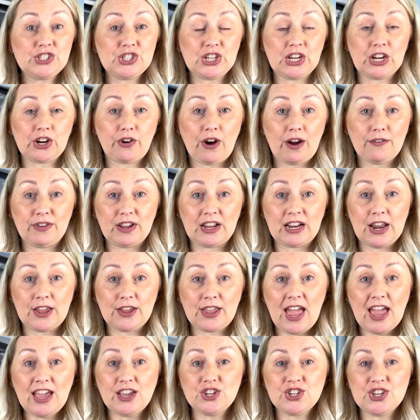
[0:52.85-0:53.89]
geographic
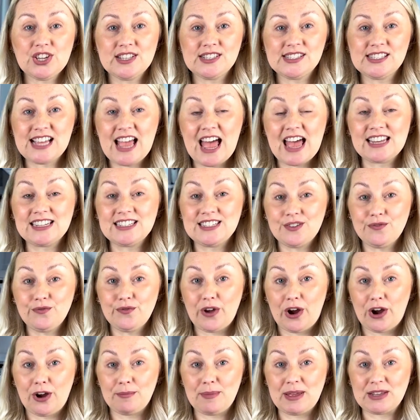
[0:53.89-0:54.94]
locations and
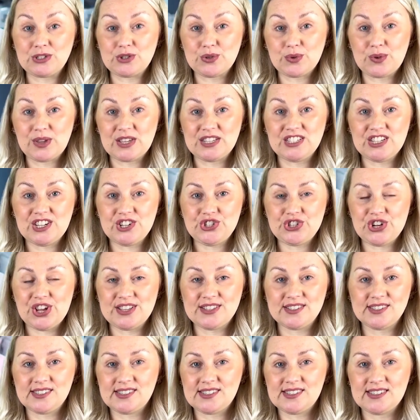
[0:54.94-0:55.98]
environmental
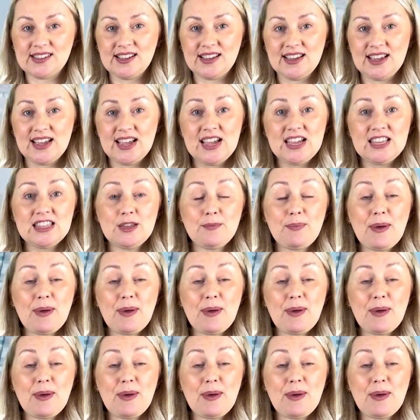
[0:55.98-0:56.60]
conditions. The